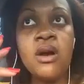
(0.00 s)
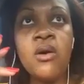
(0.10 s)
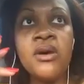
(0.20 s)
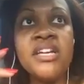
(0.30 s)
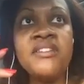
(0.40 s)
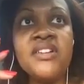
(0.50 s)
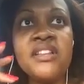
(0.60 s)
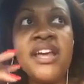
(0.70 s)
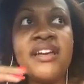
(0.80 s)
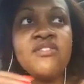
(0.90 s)
or
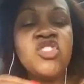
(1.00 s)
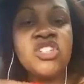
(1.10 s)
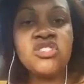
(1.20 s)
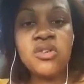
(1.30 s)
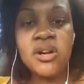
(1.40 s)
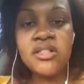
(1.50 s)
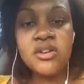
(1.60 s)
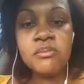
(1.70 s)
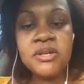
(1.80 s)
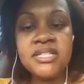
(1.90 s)
even they've just started
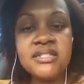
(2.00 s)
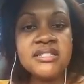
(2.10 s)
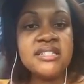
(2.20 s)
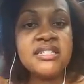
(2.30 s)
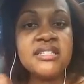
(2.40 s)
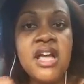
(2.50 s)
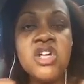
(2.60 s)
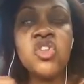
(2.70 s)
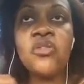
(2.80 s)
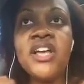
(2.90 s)
their businesses,
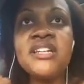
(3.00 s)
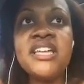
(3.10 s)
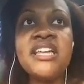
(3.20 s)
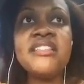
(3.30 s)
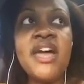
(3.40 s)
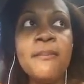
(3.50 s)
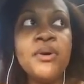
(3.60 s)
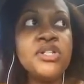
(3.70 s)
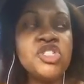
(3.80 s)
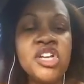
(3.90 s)
so they need that
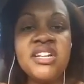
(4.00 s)
push.